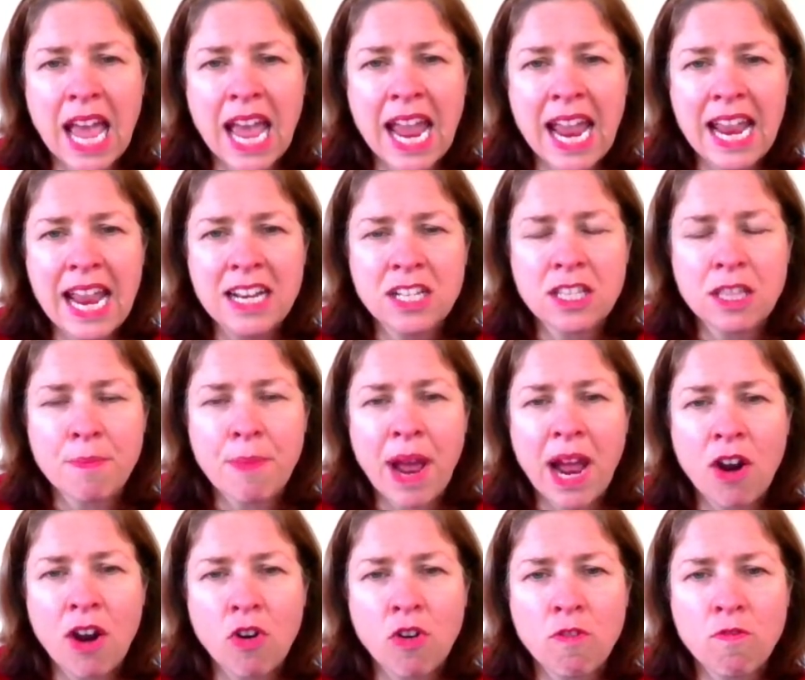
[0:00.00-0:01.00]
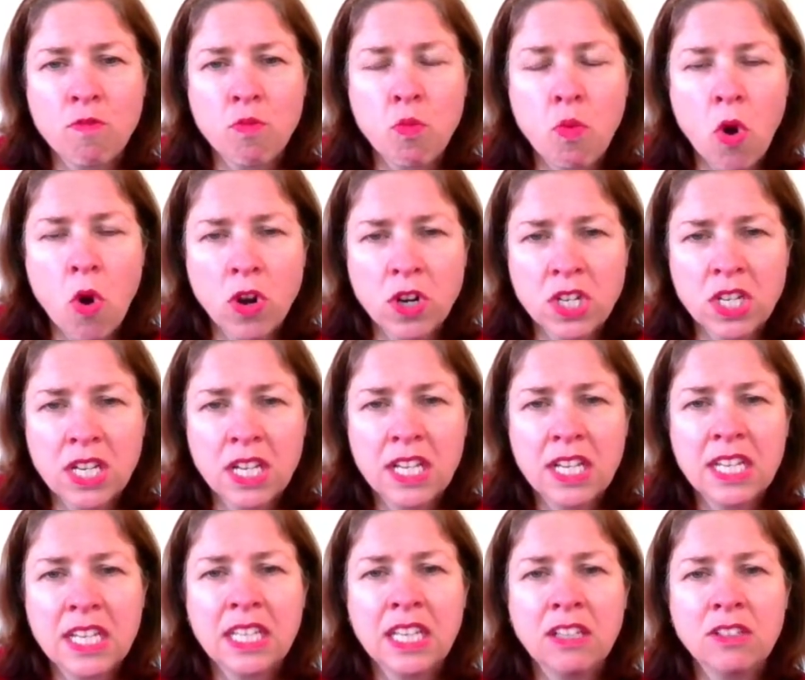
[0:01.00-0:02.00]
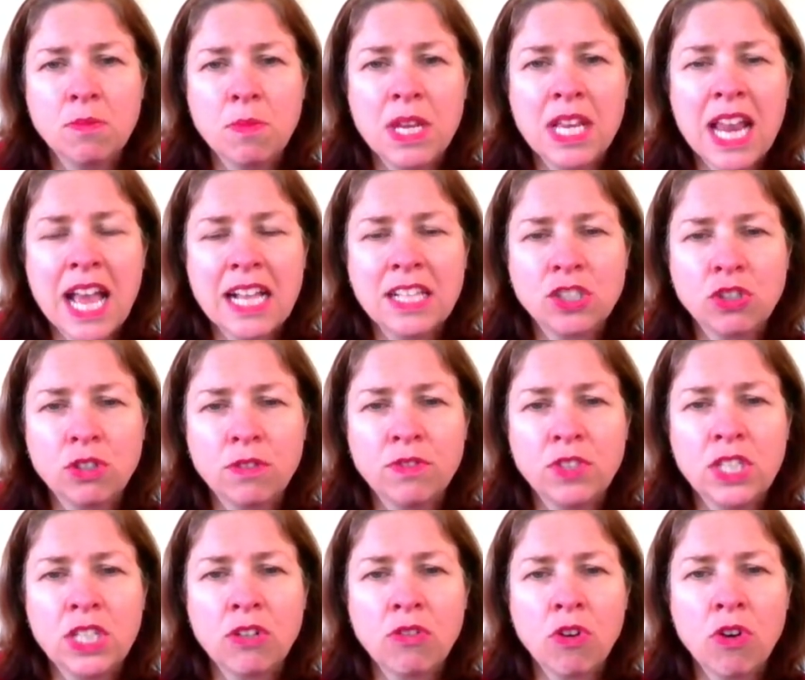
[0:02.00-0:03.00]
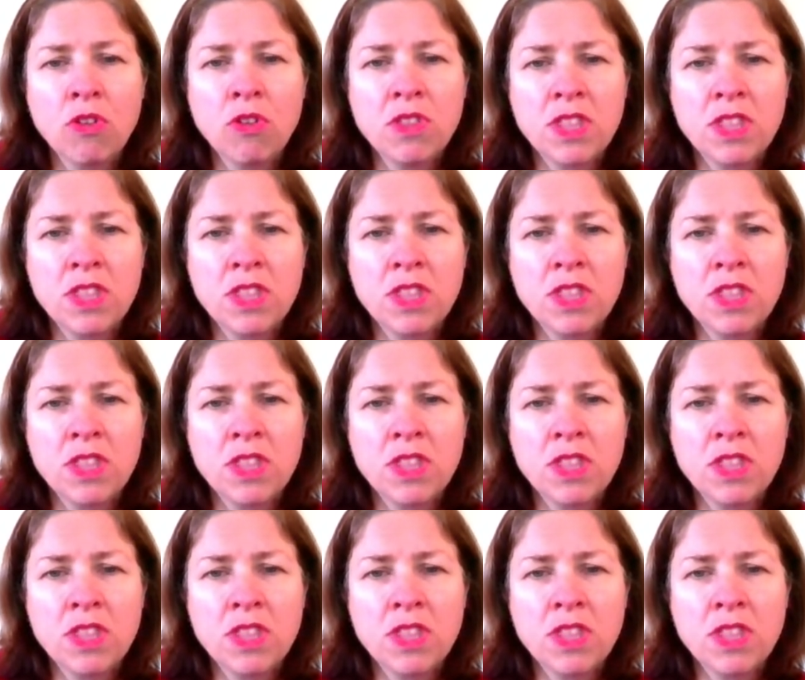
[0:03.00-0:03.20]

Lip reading: A to the power of what gives me an answer of 0?